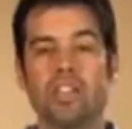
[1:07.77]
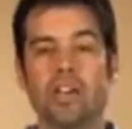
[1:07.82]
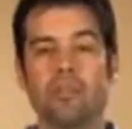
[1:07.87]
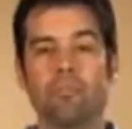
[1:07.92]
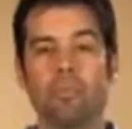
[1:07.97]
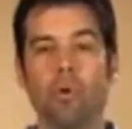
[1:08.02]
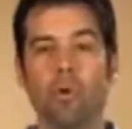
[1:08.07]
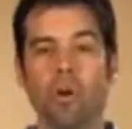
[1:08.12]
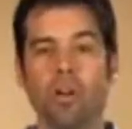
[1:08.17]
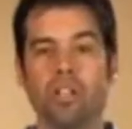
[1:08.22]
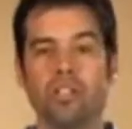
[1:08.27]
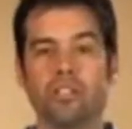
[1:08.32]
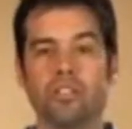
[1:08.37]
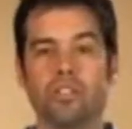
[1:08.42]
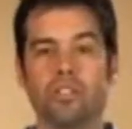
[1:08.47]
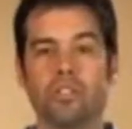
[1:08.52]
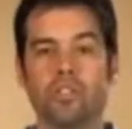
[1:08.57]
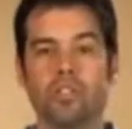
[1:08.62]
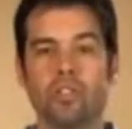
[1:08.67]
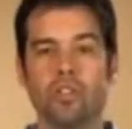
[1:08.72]
that
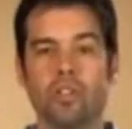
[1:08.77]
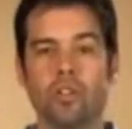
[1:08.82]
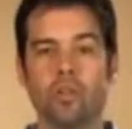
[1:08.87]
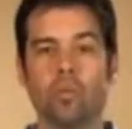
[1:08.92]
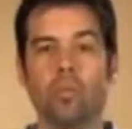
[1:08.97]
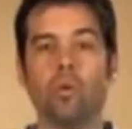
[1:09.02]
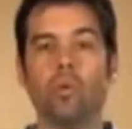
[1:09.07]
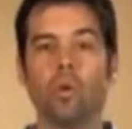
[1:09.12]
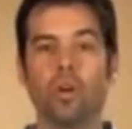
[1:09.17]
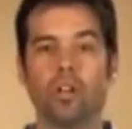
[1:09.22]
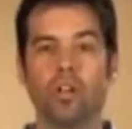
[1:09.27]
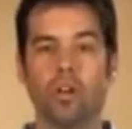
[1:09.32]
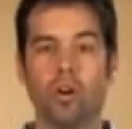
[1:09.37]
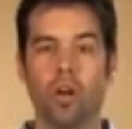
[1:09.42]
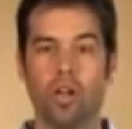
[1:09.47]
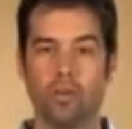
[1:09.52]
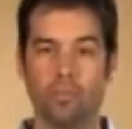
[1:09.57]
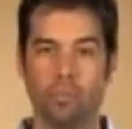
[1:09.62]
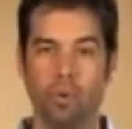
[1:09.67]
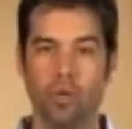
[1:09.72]
point, we want to go
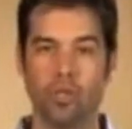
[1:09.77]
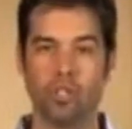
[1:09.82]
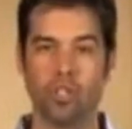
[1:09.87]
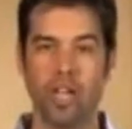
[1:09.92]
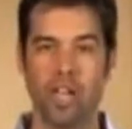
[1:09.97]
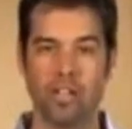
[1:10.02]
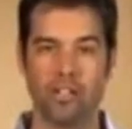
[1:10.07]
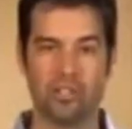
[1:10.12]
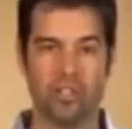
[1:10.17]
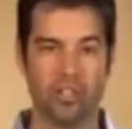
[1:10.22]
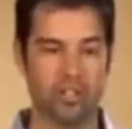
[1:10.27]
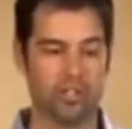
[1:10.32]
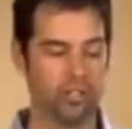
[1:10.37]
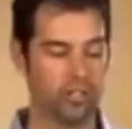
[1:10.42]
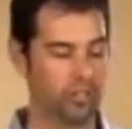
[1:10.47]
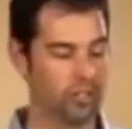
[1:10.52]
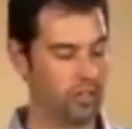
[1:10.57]
ahead and push enter.